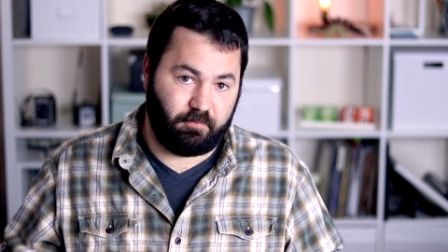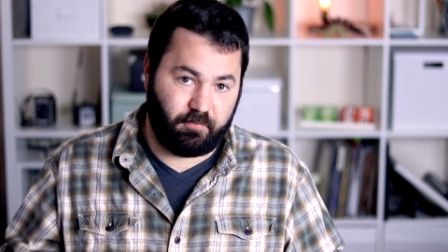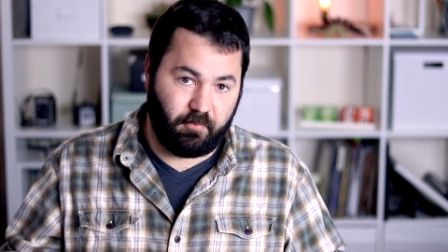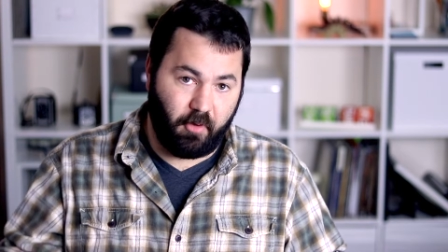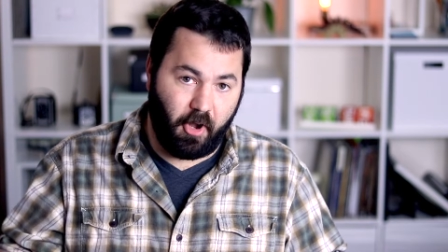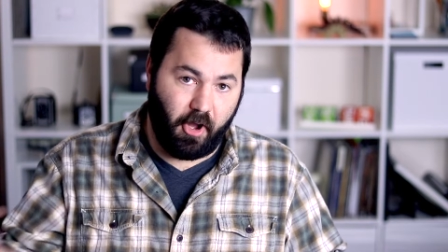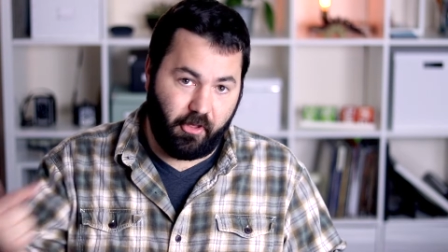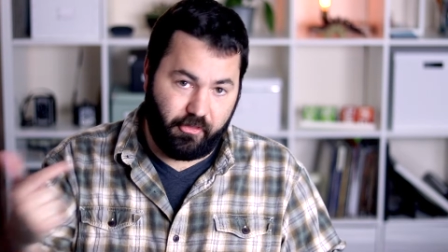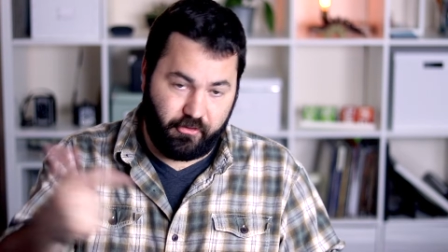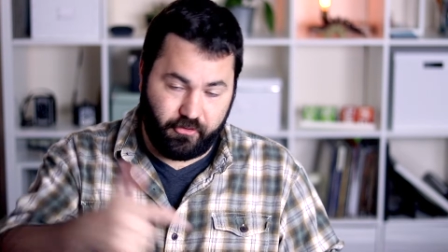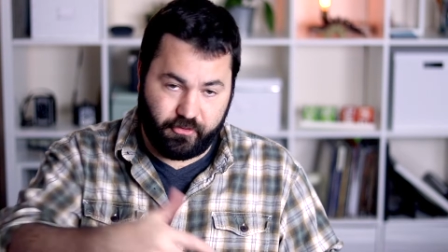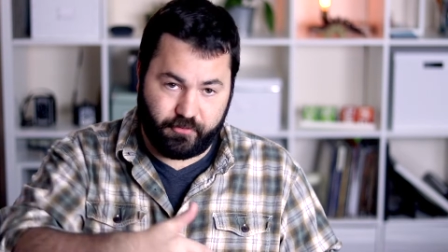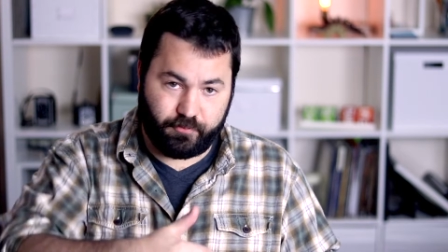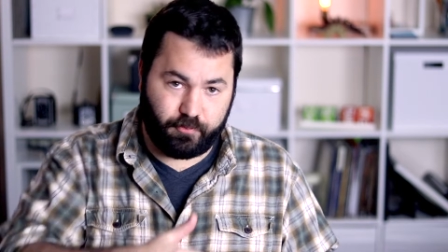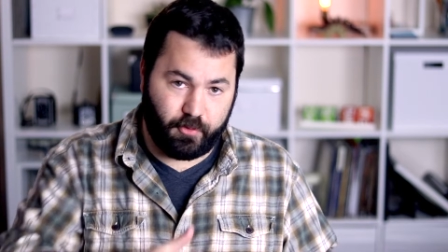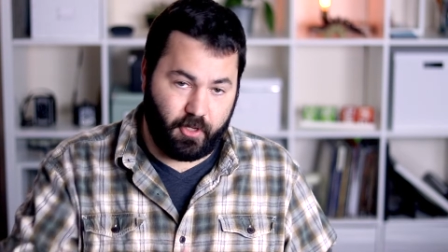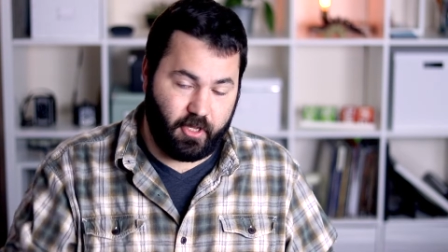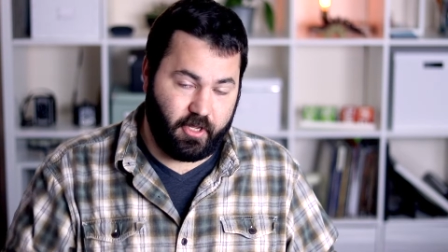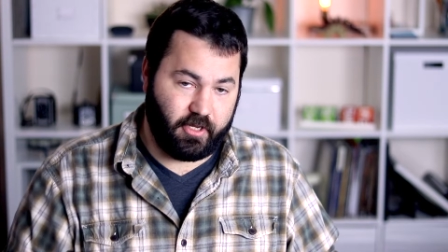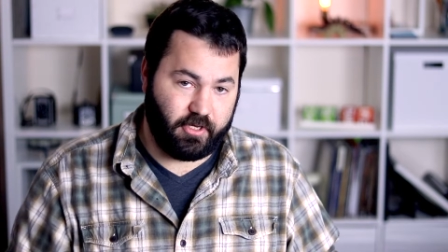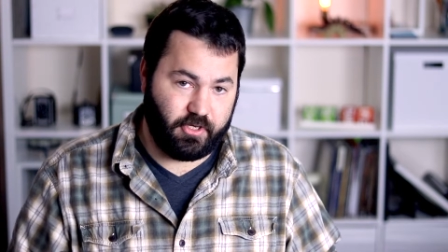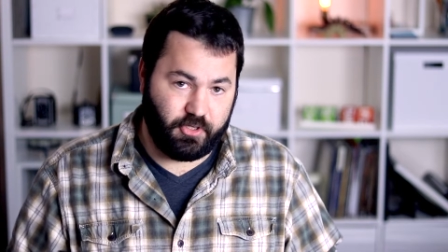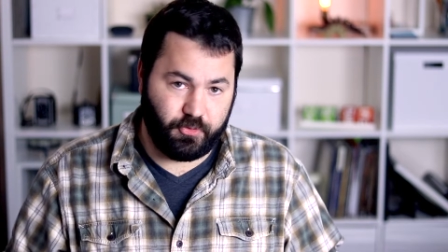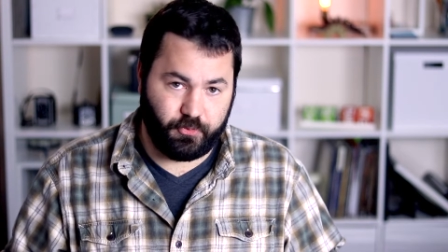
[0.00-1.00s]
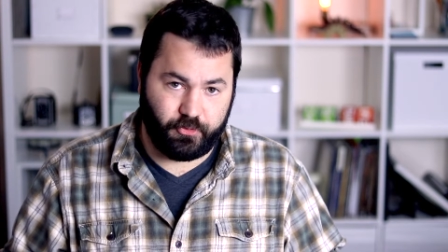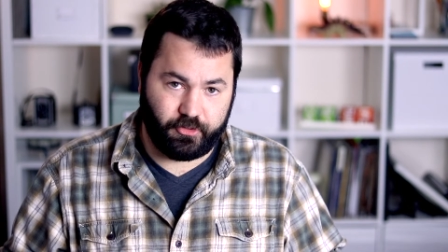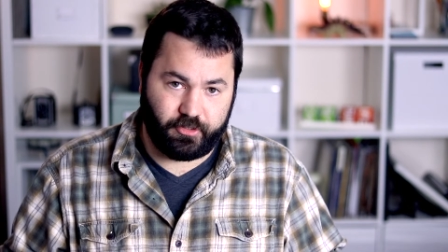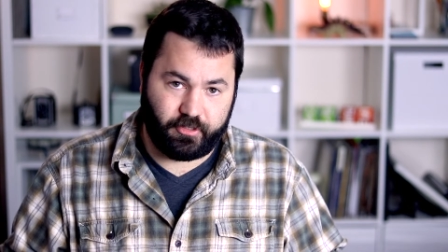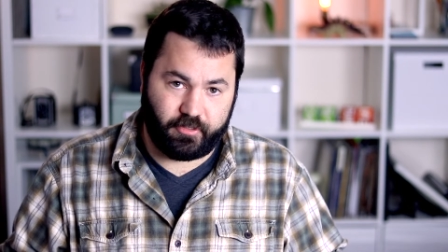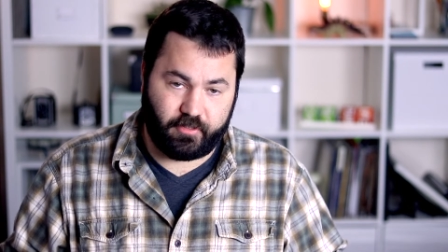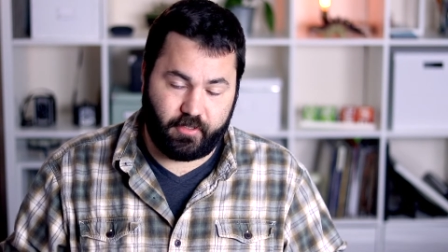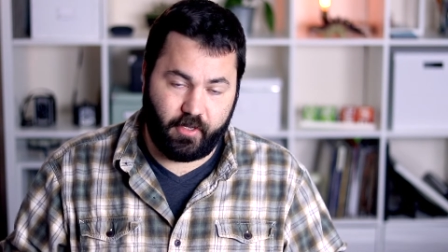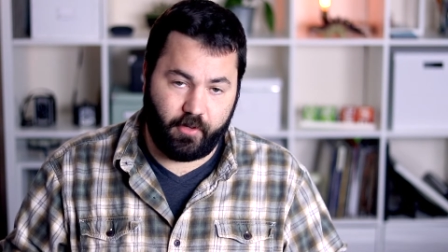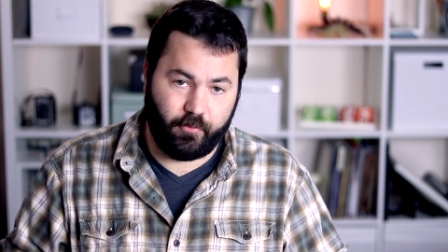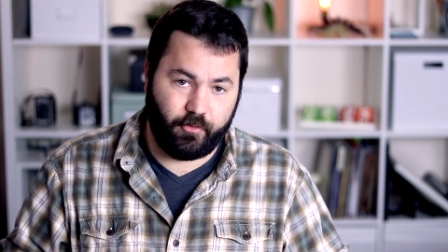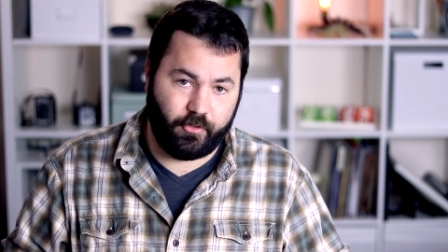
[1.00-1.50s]
authors probably knew
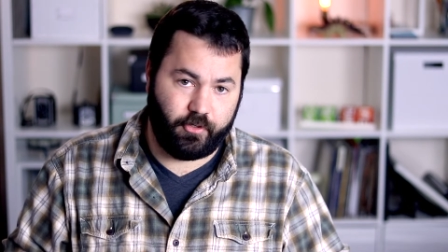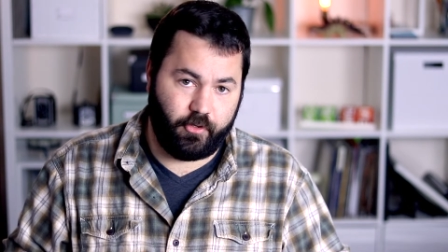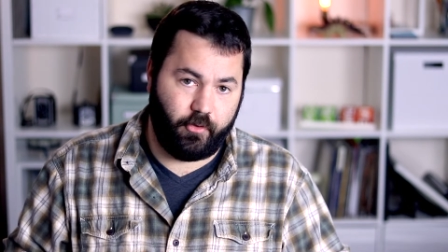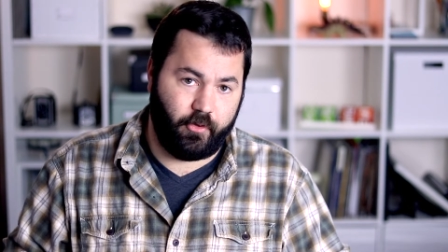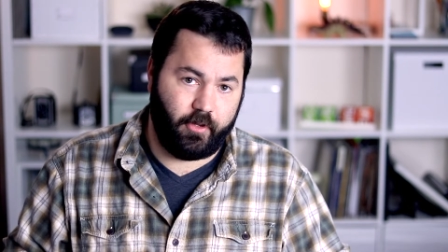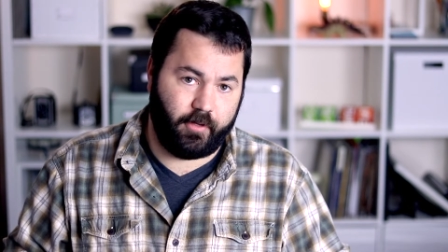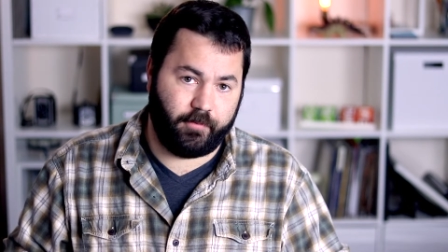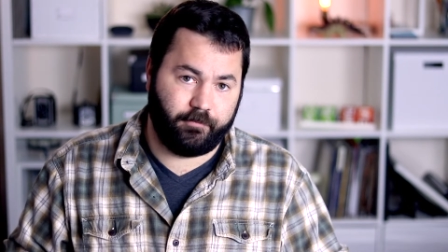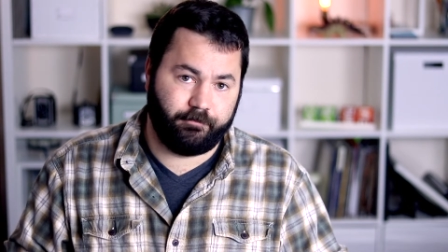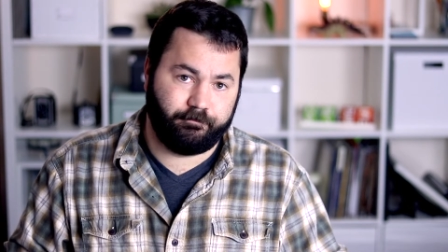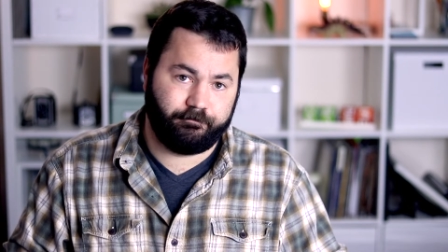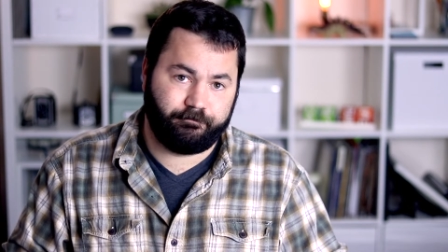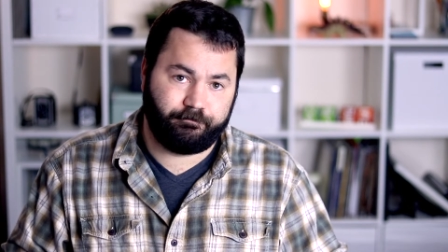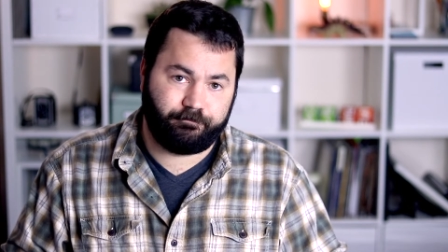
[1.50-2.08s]
what they were doing.